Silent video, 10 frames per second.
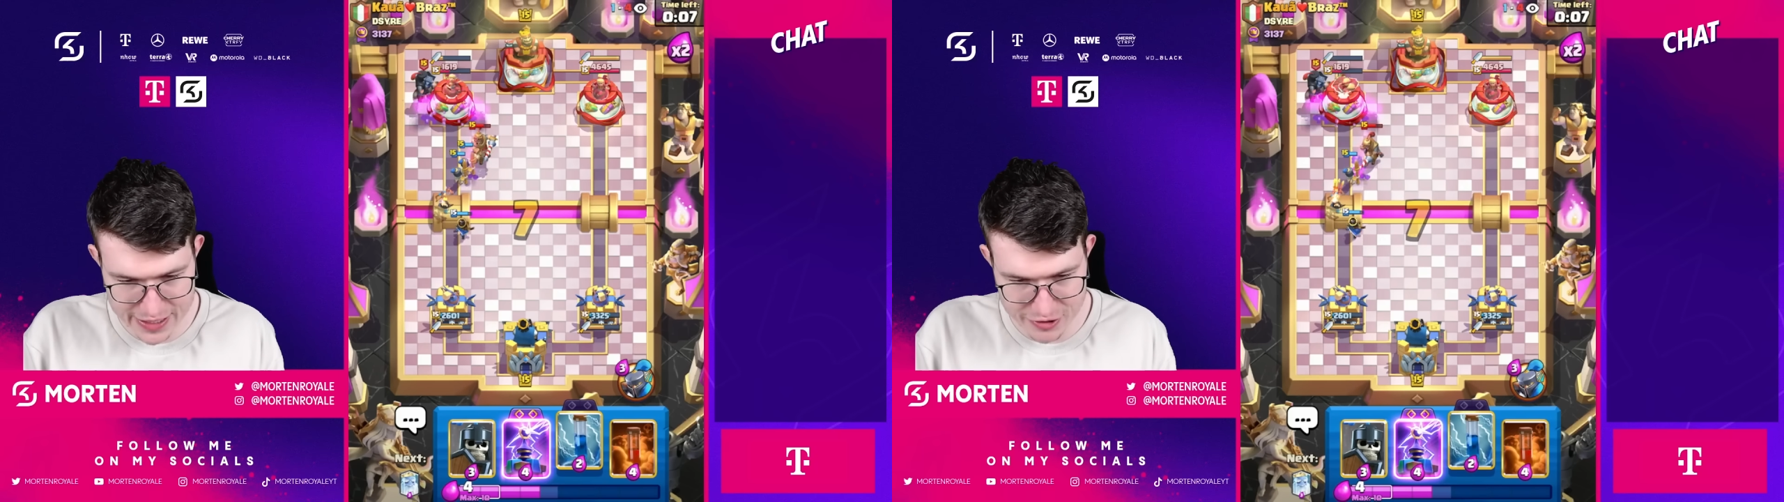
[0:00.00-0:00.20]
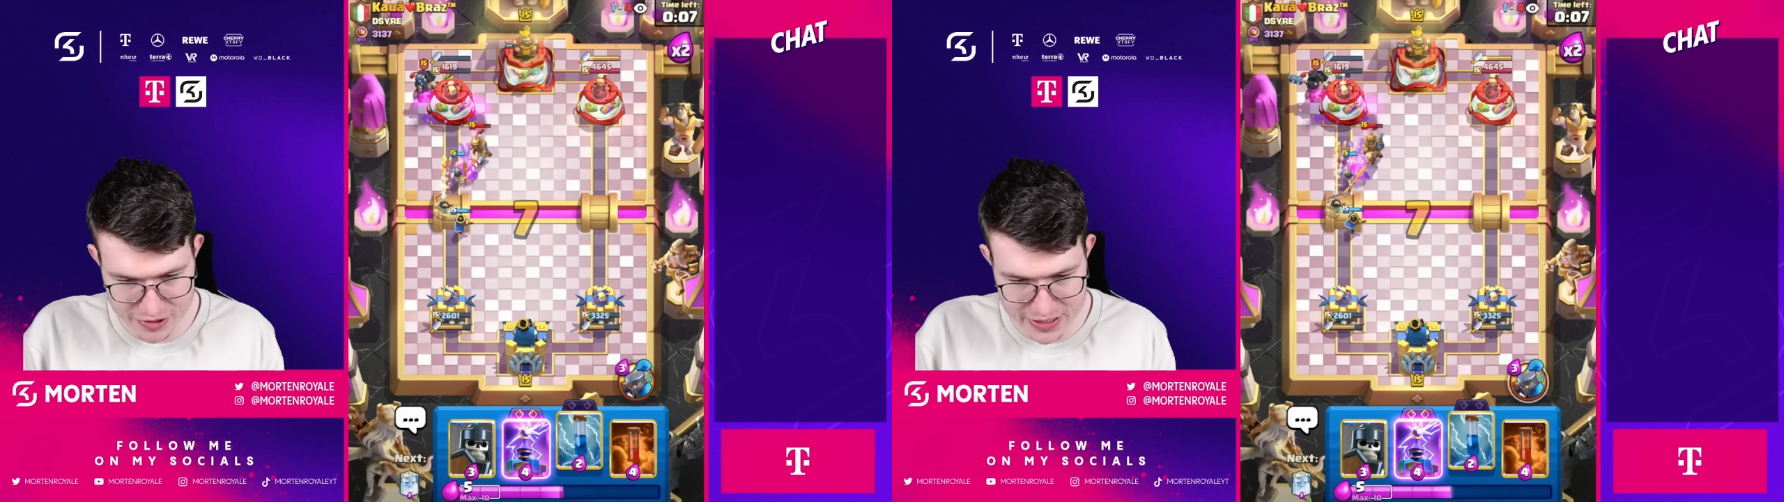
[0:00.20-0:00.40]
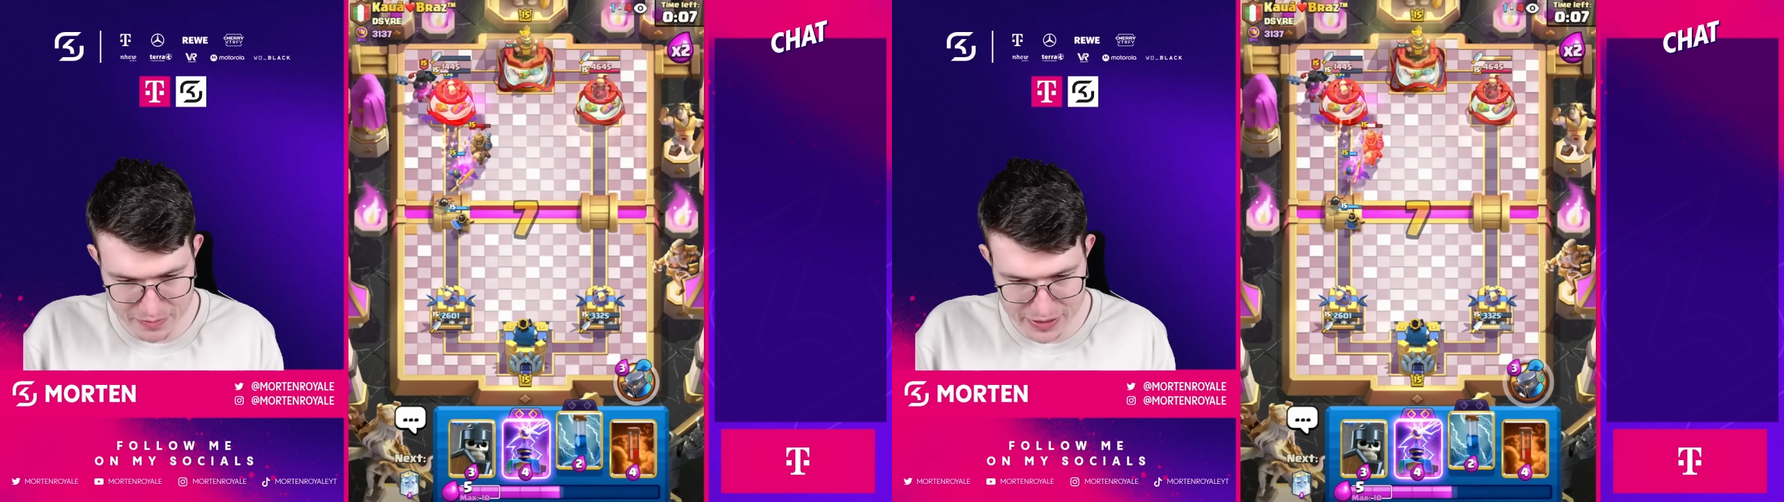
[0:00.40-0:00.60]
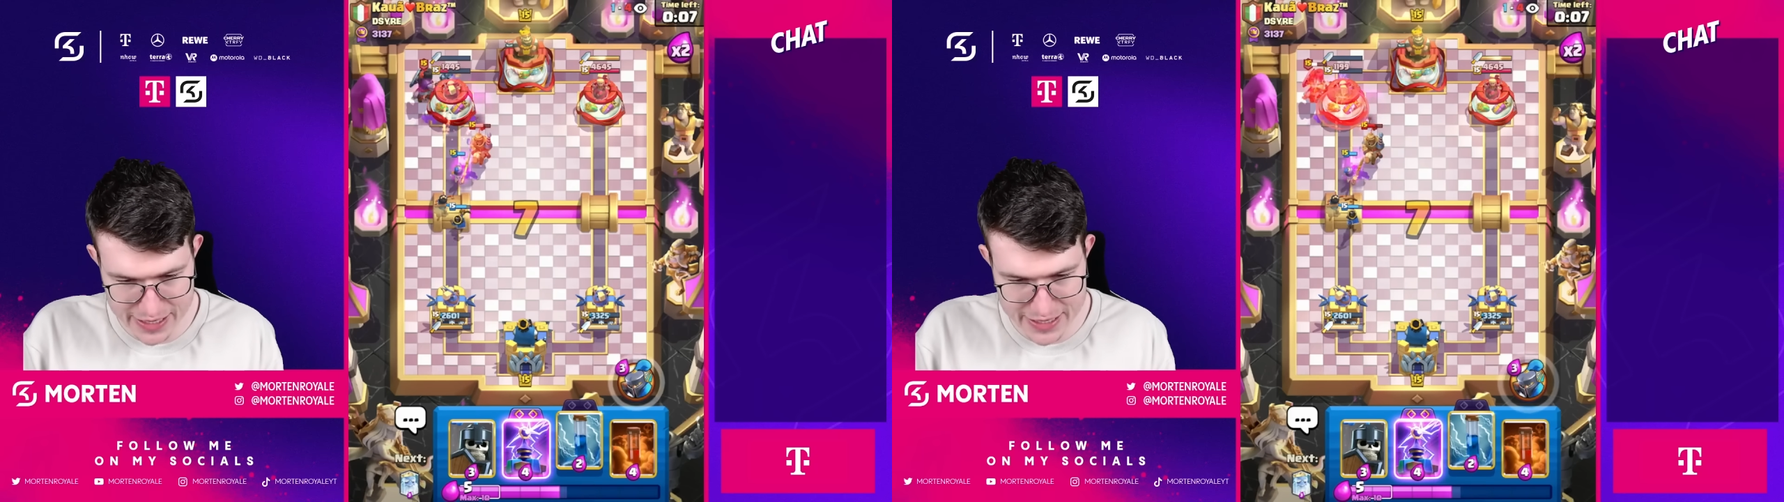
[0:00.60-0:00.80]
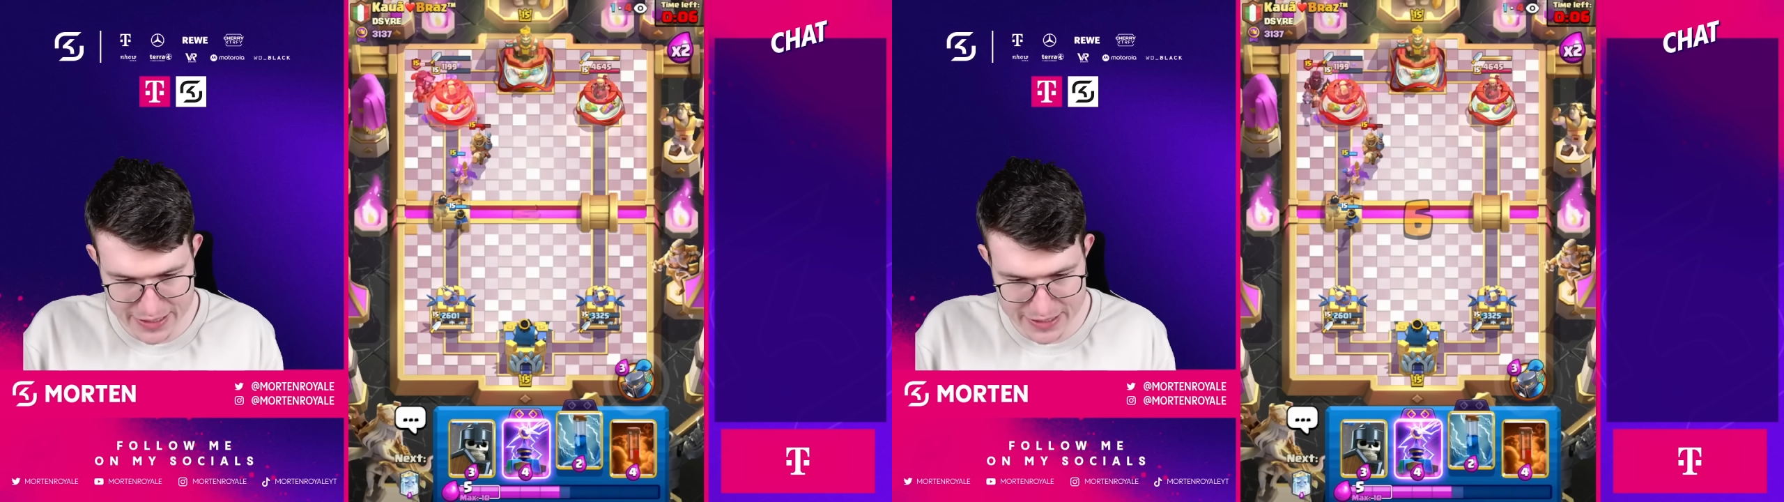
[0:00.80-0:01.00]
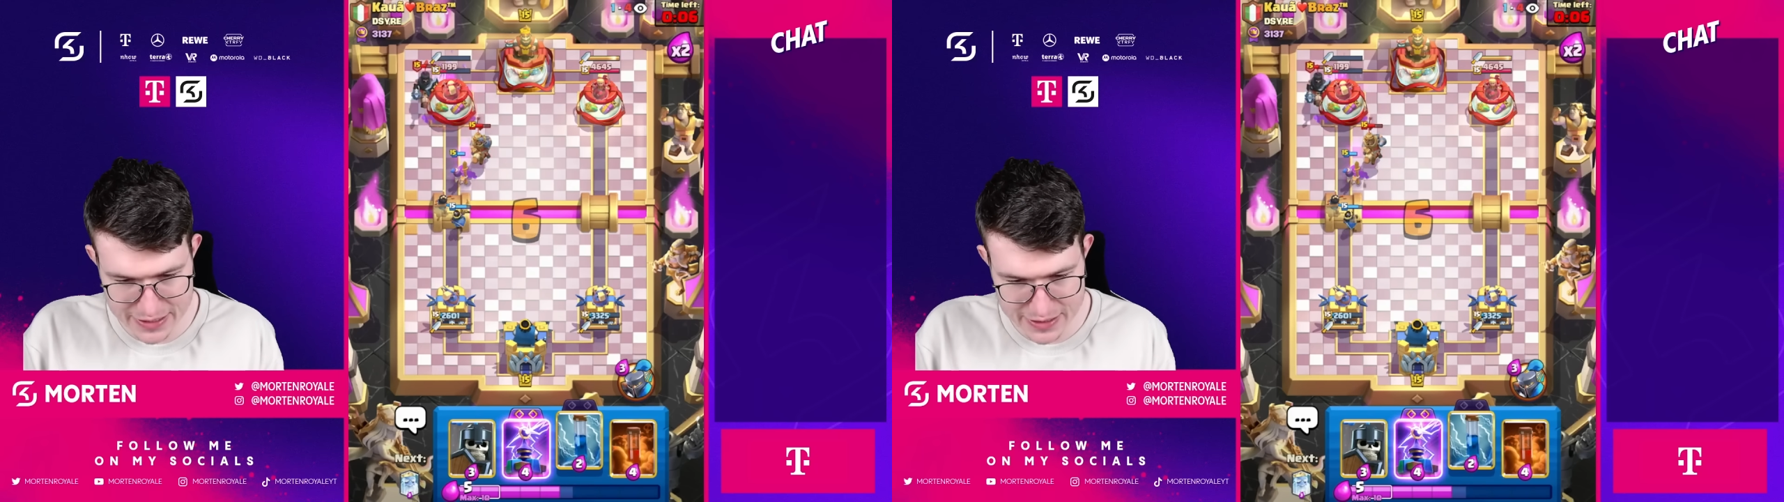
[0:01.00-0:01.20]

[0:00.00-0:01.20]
interesting place.